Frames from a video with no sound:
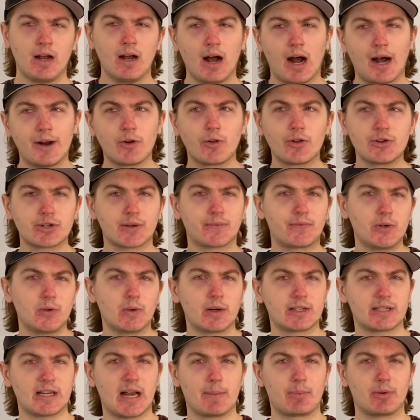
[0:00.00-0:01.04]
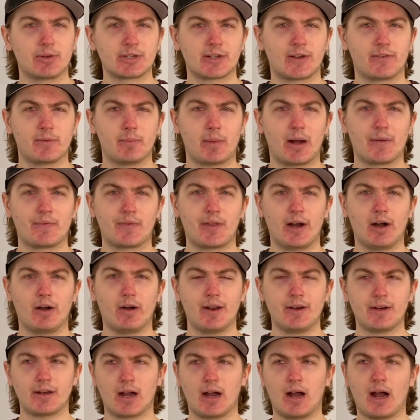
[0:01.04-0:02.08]
I know there's a few examples of them out there,
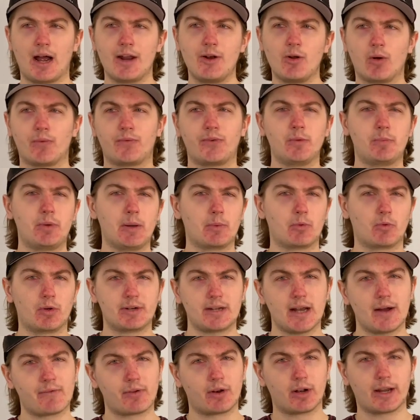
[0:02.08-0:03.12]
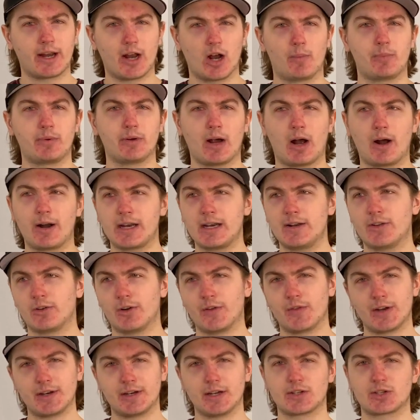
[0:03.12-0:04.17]
and I know a few people would definitely help you out either
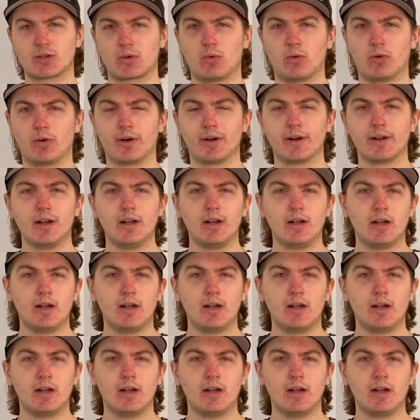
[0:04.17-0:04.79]
in the Discord